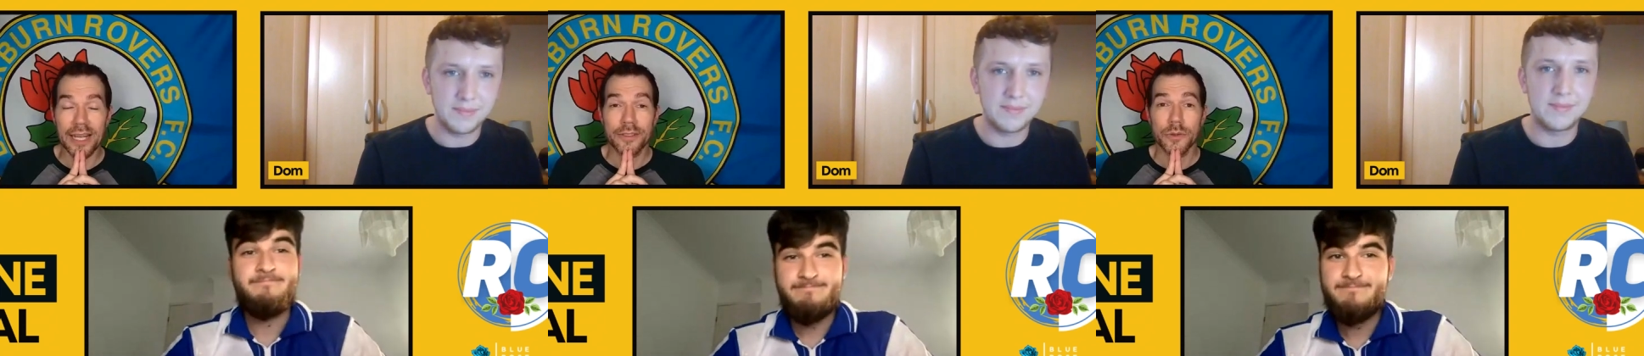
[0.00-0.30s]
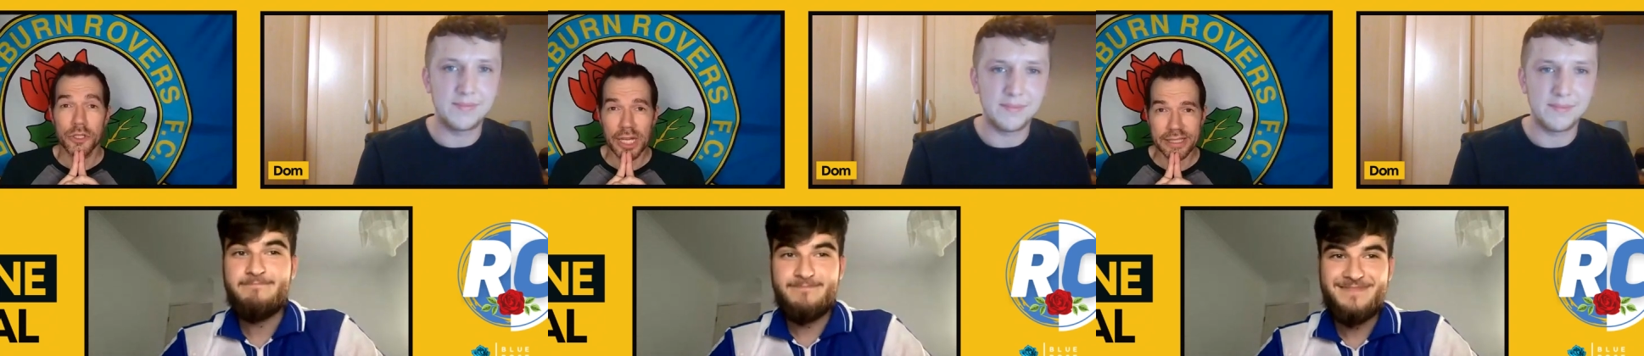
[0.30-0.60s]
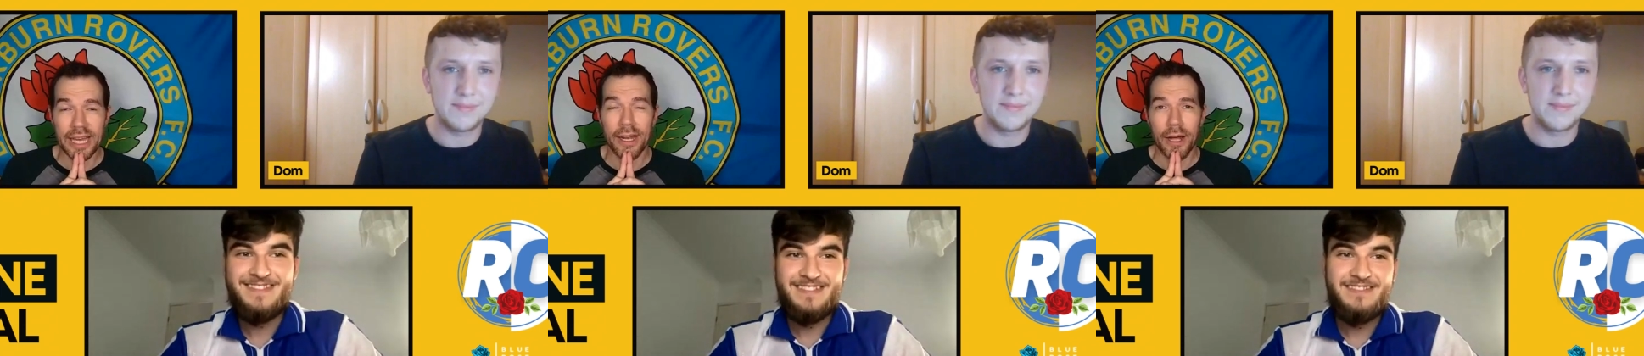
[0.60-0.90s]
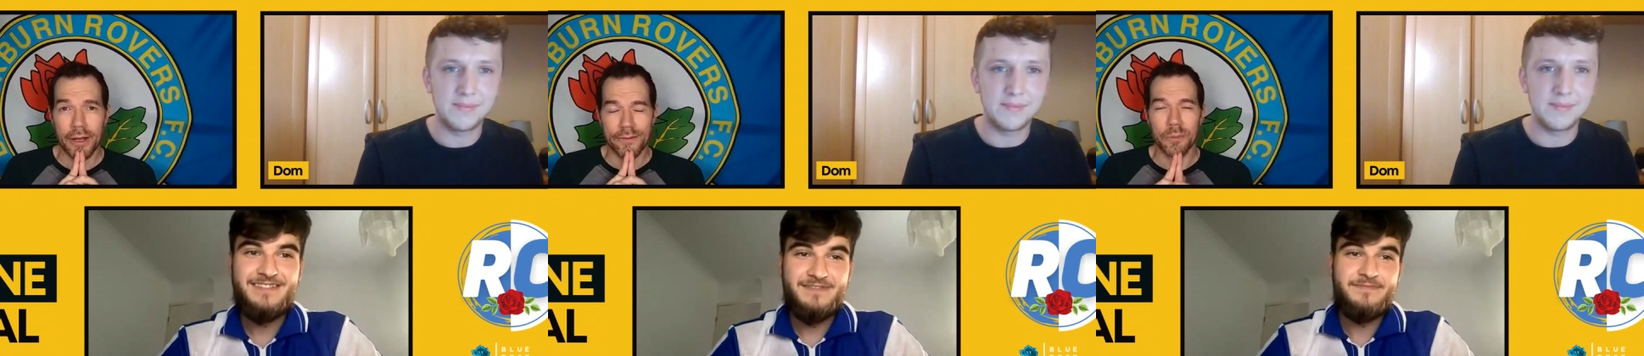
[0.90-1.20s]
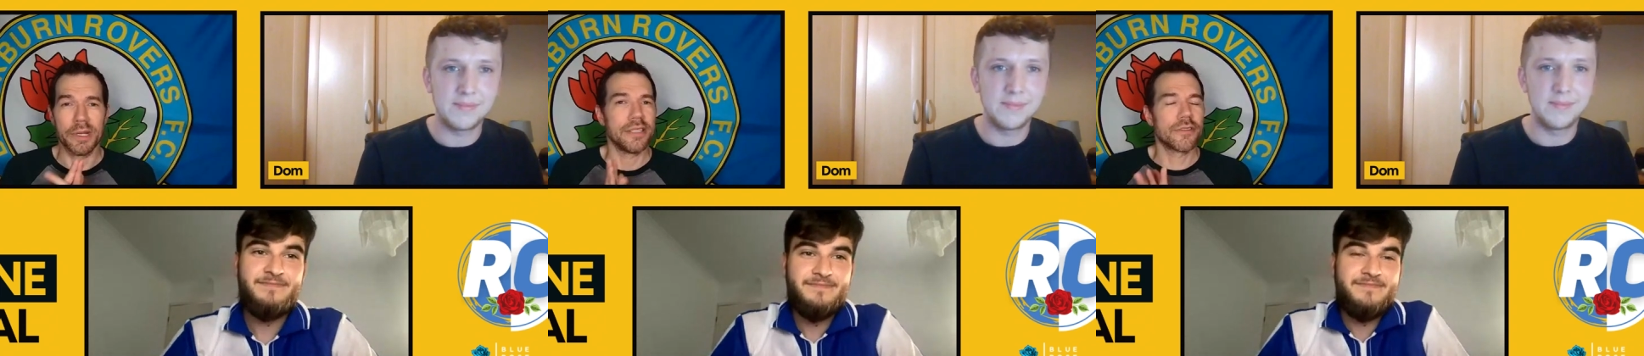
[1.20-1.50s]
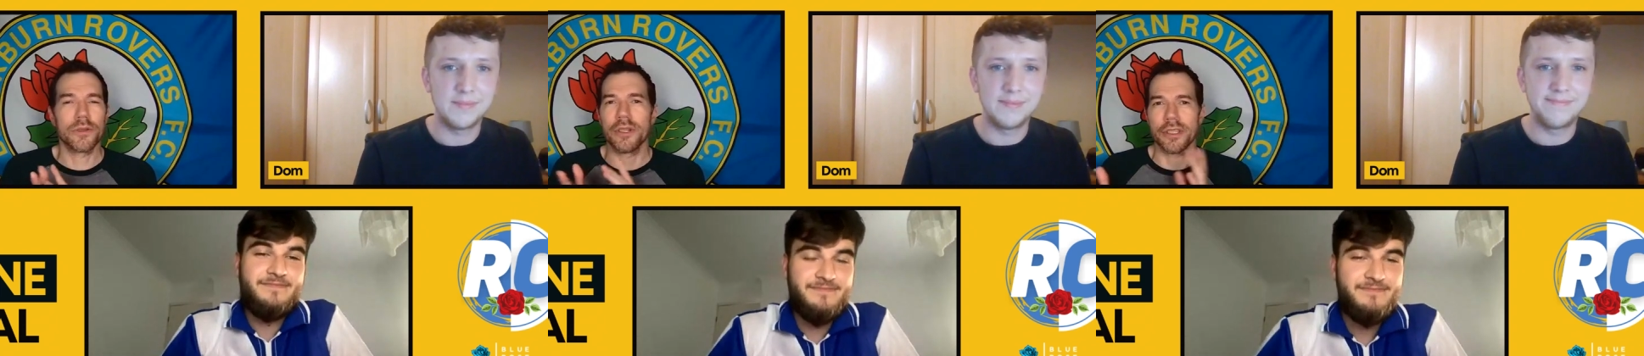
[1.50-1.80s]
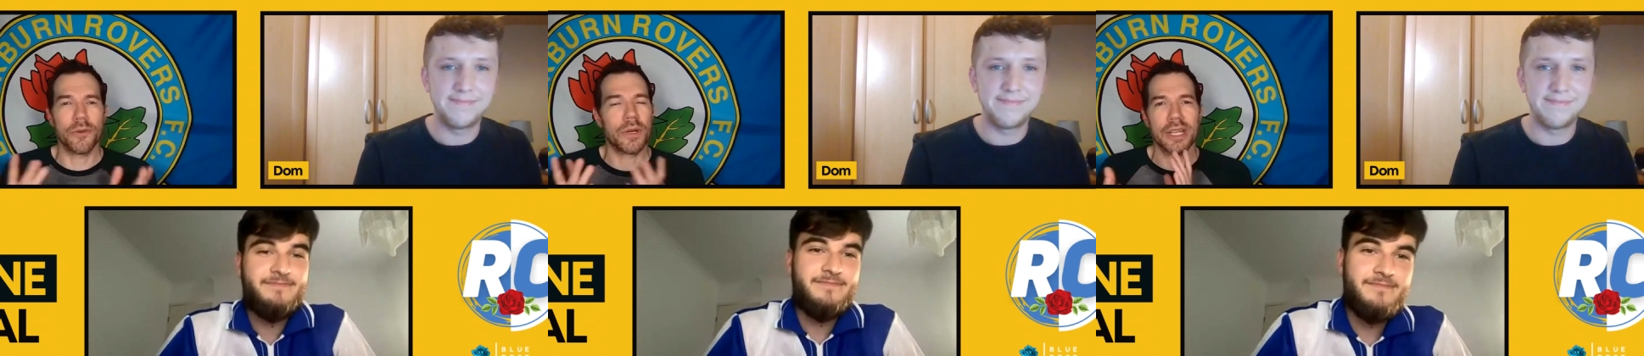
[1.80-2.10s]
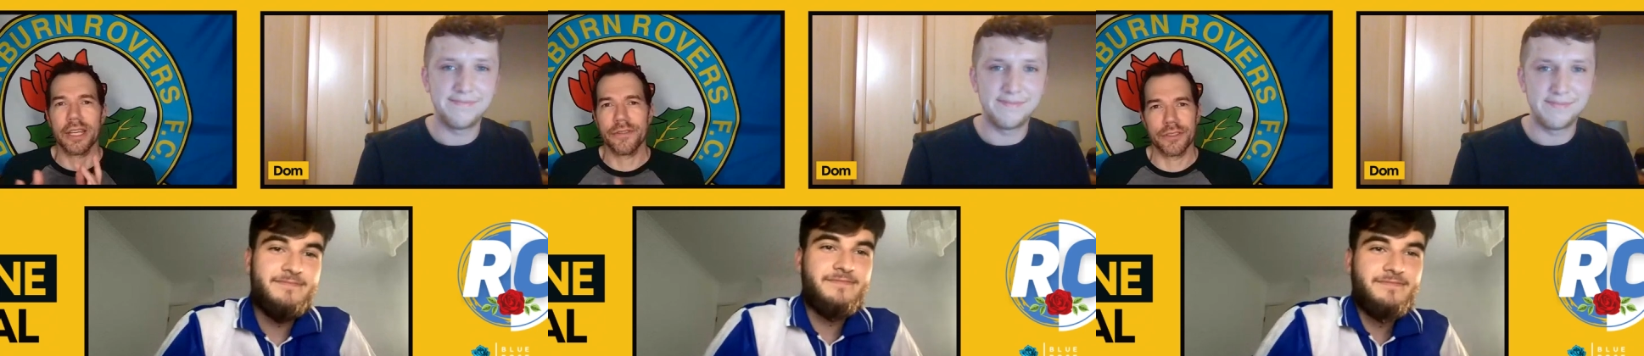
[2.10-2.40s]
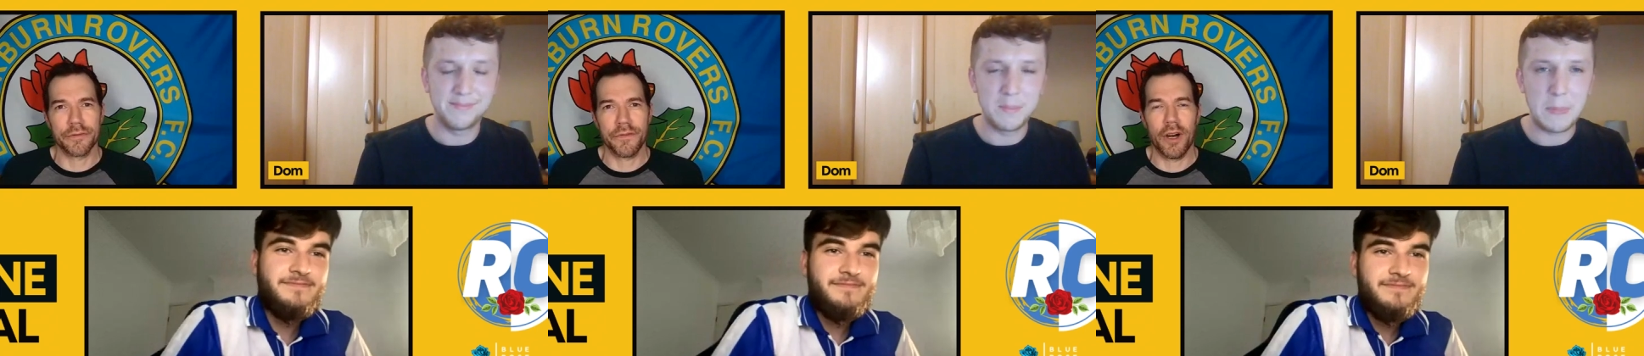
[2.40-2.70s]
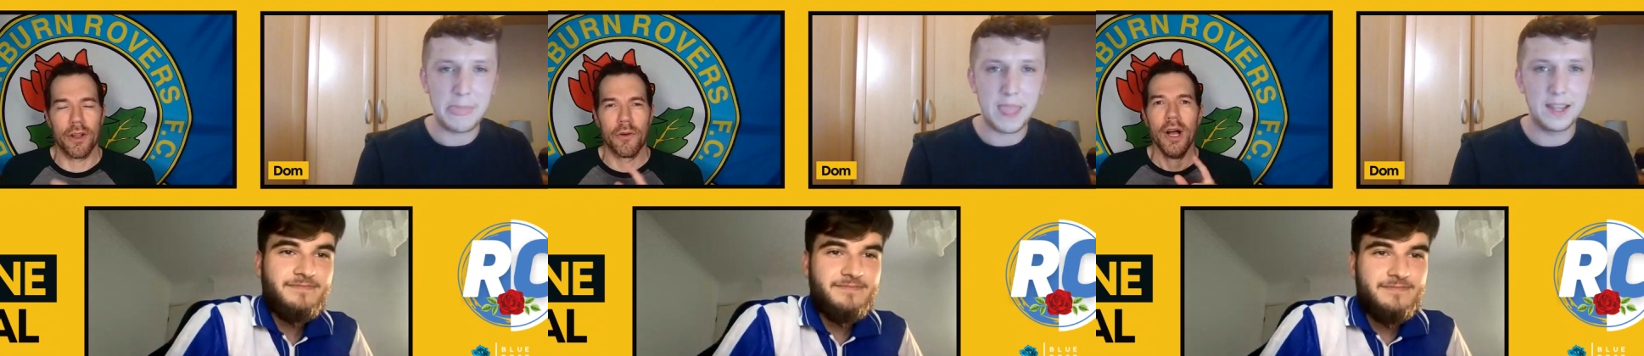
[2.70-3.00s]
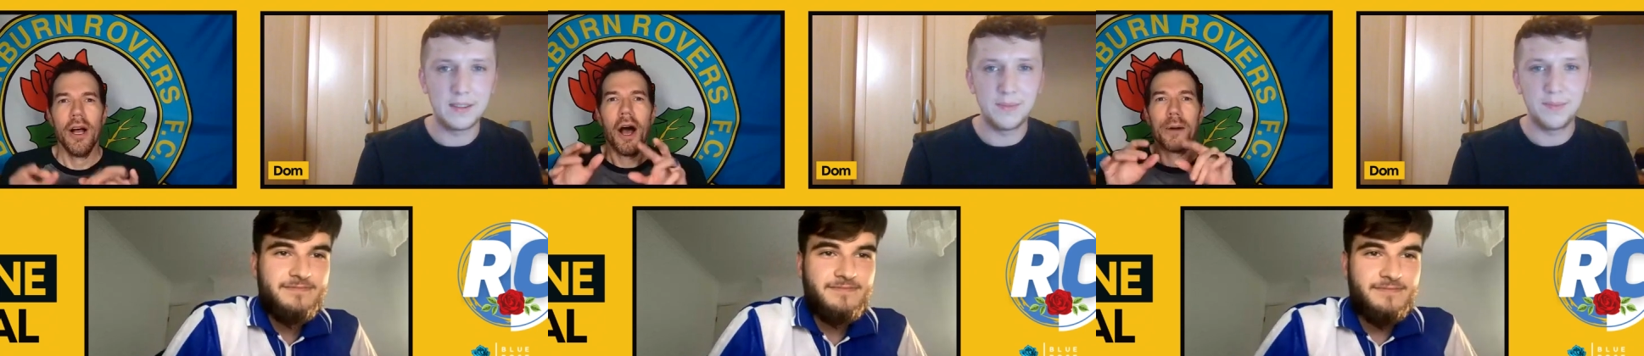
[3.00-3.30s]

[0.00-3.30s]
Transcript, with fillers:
Speaker 1: Yeah. So check that out, everybody. So look, you want to give us a follow?